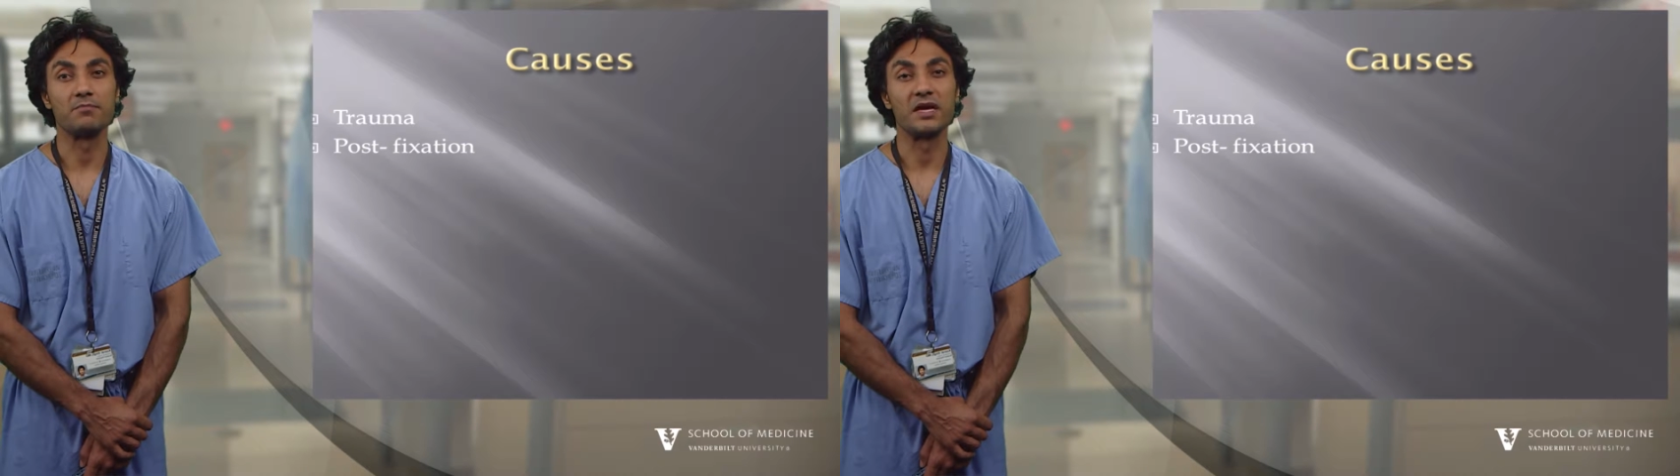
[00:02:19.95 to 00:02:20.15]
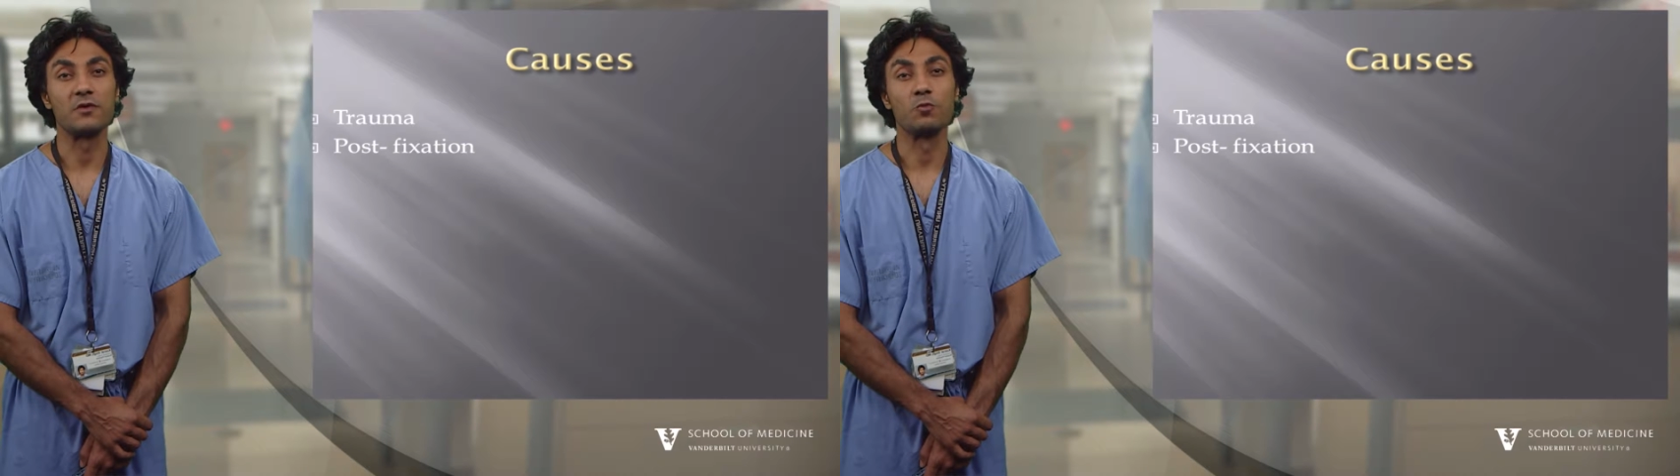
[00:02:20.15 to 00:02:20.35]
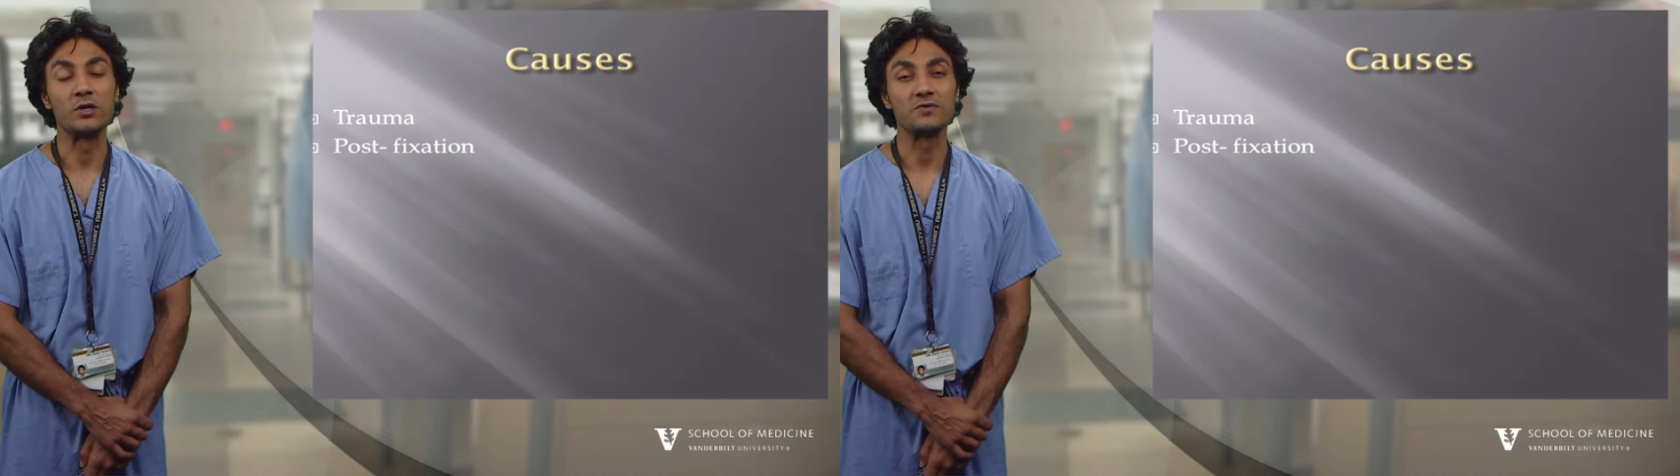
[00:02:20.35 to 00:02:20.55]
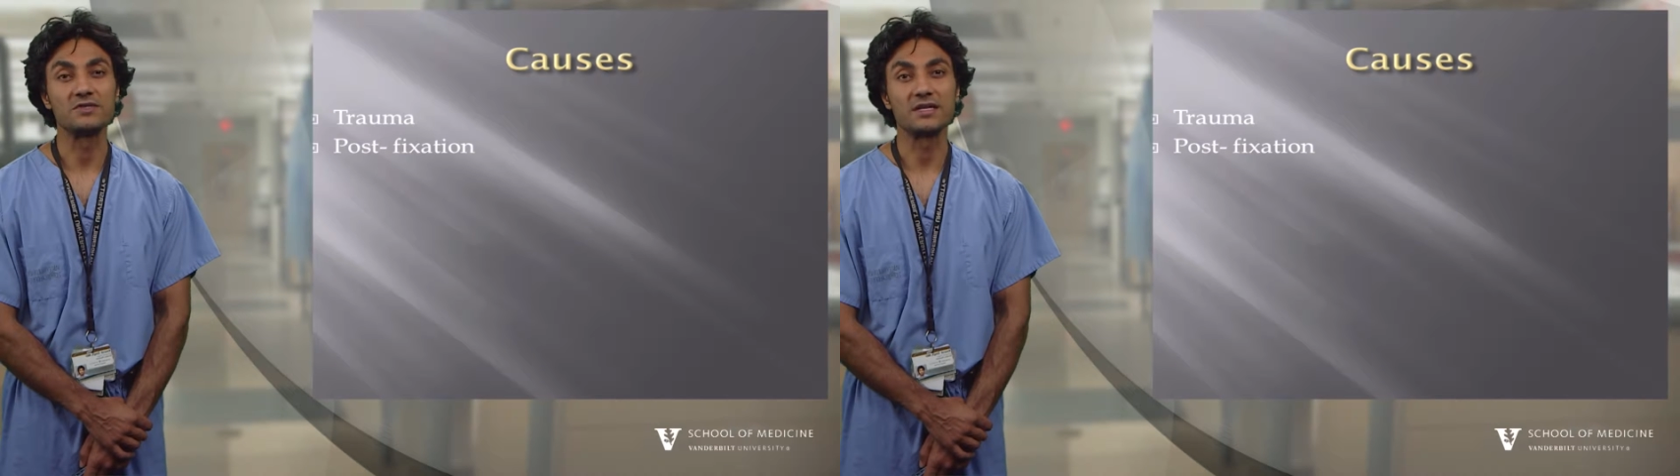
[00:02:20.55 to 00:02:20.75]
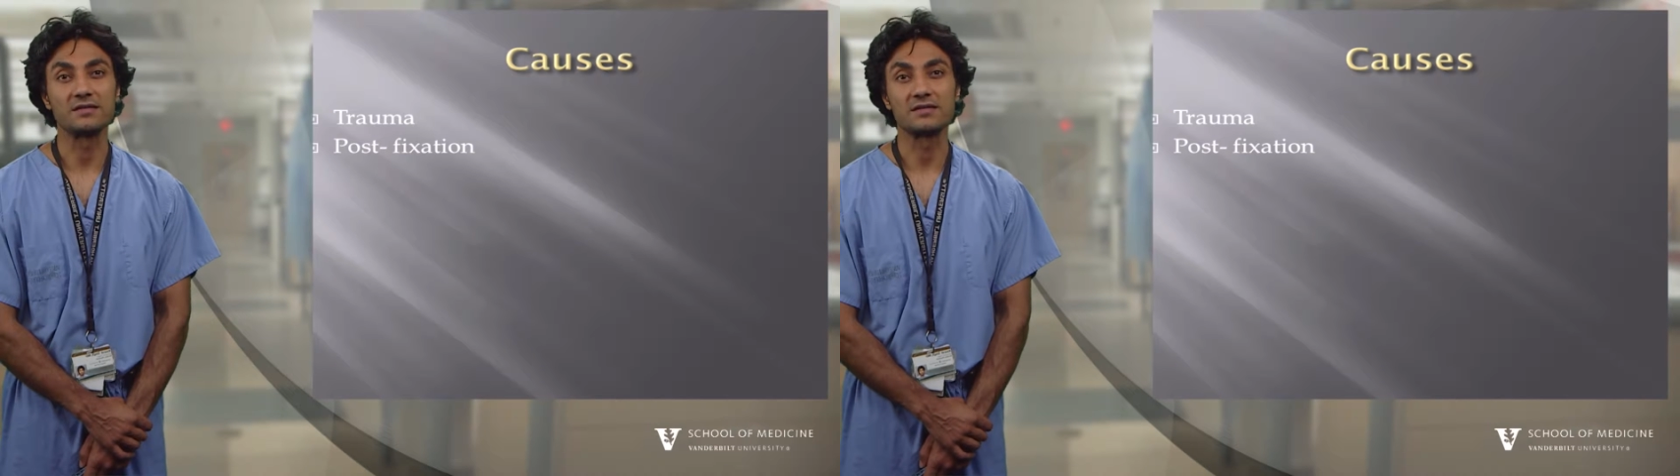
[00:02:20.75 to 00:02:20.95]
big wounds
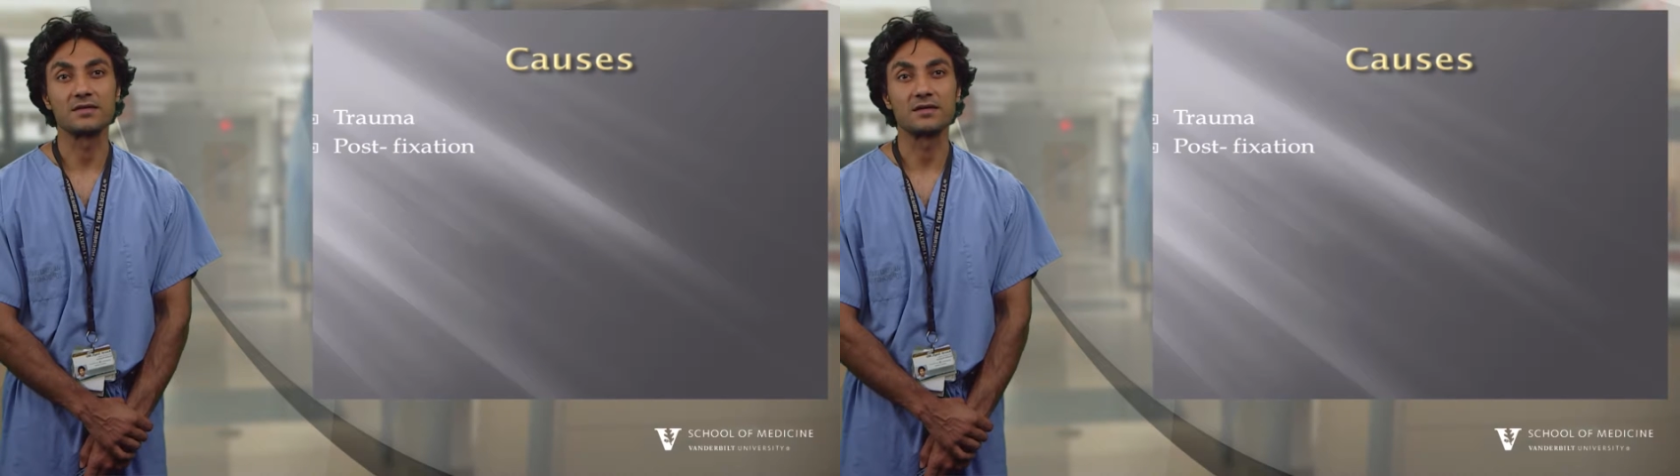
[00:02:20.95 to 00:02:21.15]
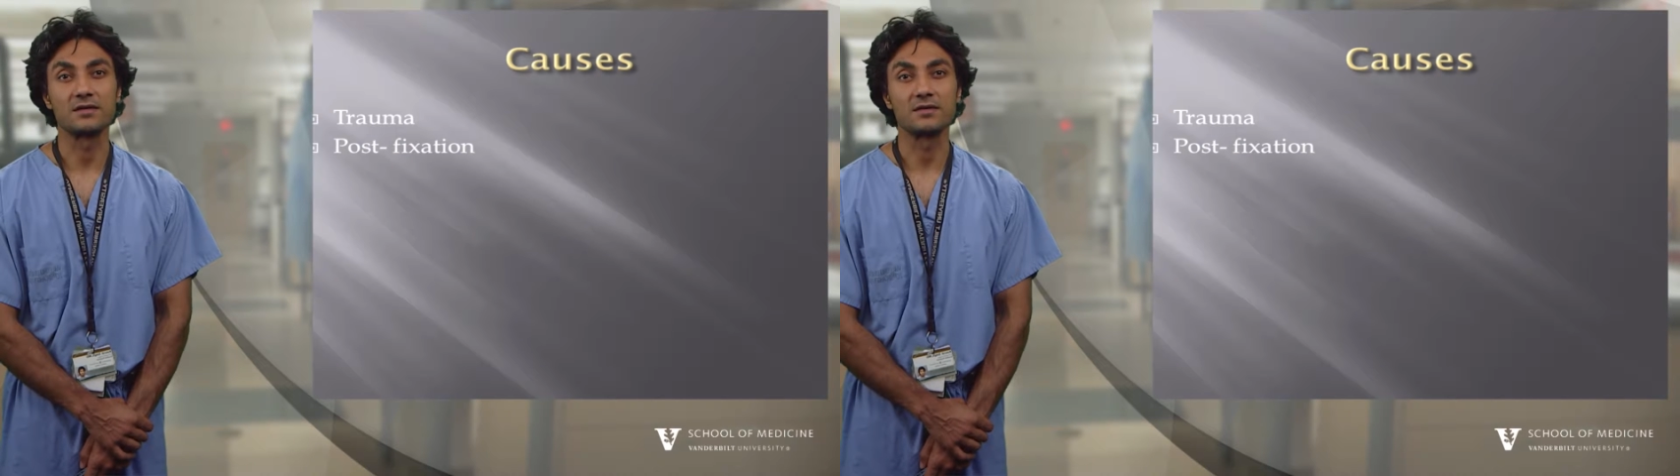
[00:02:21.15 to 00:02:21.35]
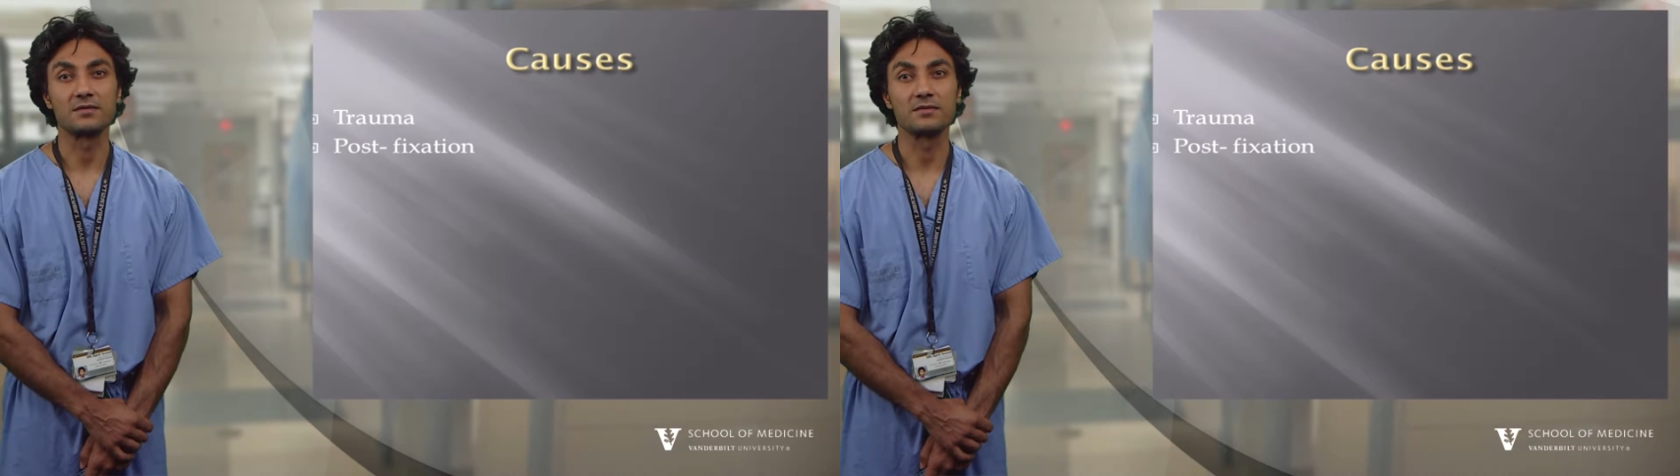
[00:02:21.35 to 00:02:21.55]
that